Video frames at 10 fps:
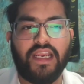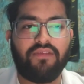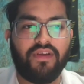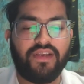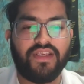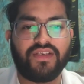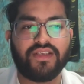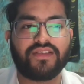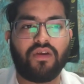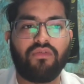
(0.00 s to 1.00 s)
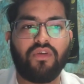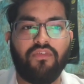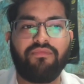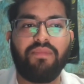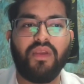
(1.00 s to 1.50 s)
adventitious sound
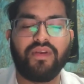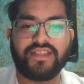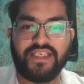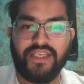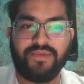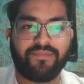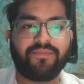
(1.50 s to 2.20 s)
of pleuricity.